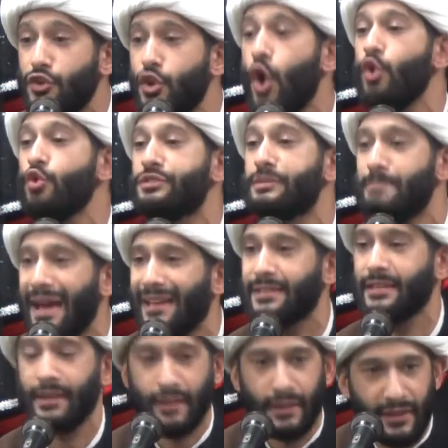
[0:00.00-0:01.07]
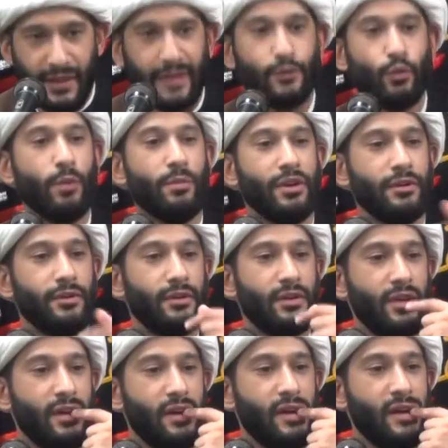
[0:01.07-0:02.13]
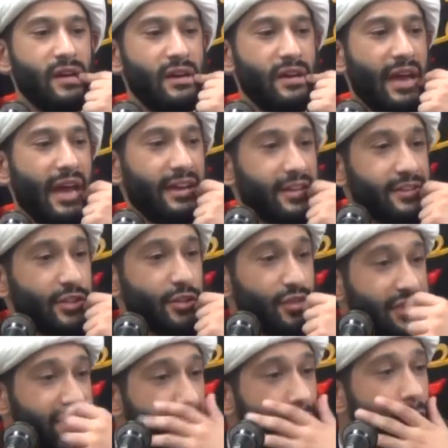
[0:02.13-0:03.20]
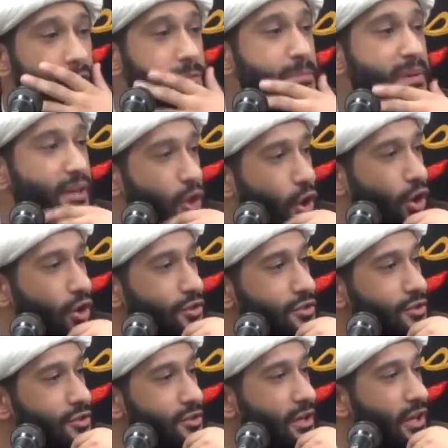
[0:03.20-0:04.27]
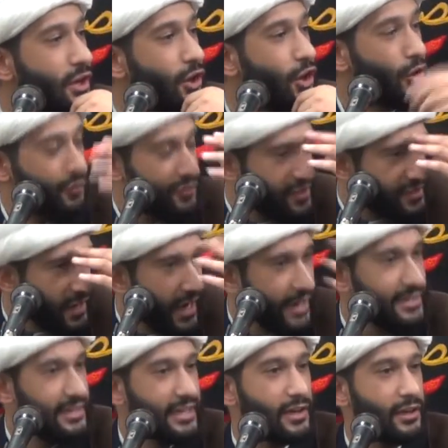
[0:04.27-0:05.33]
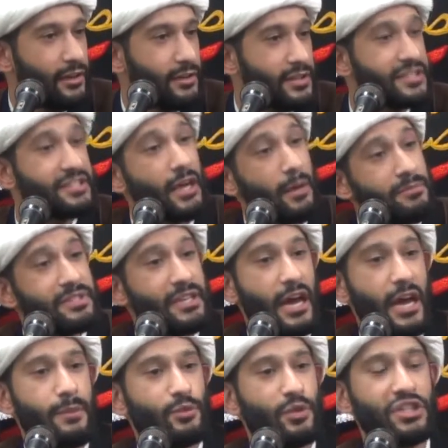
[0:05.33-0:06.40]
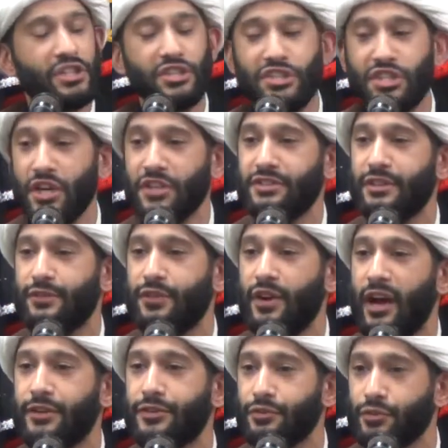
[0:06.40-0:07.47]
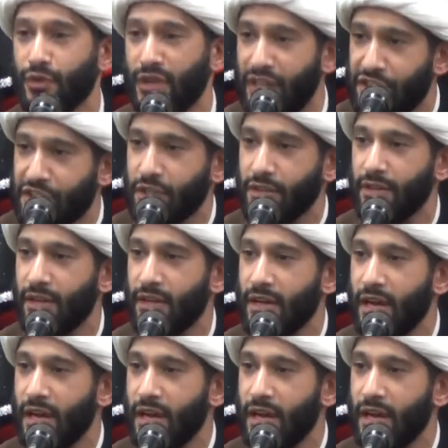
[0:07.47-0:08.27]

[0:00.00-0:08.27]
knows better than woman. And as a result, because of this idea, sometimes which is justified through religion,